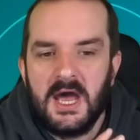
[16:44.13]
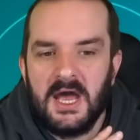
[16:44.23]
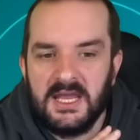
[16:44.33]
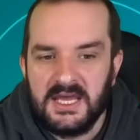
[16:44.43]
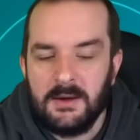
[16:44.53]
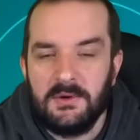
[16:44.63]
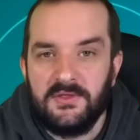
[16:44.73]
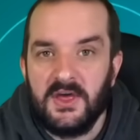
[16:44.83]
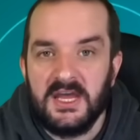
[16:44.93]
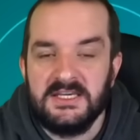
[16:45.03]
in game week
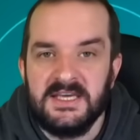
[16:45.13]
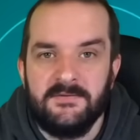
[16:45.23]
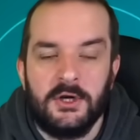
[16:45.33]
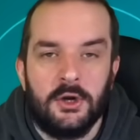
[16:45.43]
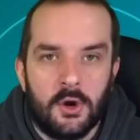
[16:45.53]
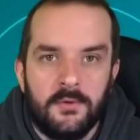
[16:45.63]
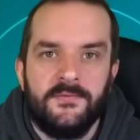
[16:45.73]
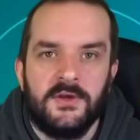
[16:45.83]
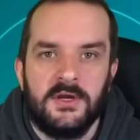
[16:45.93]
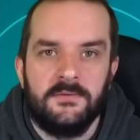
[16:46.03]
37. And
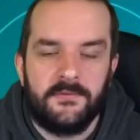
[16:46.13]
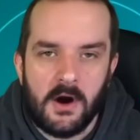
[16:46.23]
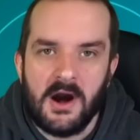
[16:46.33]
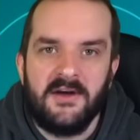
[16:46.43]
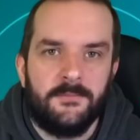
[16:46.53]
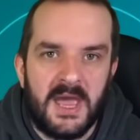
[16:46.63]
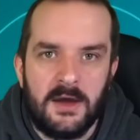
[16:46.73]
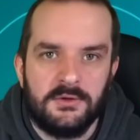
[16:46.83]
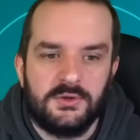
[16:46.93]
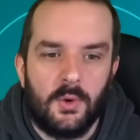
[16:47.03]
often for our
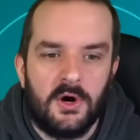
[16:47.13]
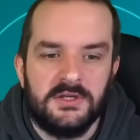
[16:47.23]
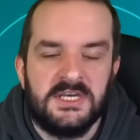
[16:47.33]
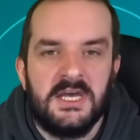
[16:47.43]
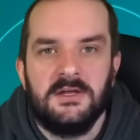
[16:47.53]
FPL squads,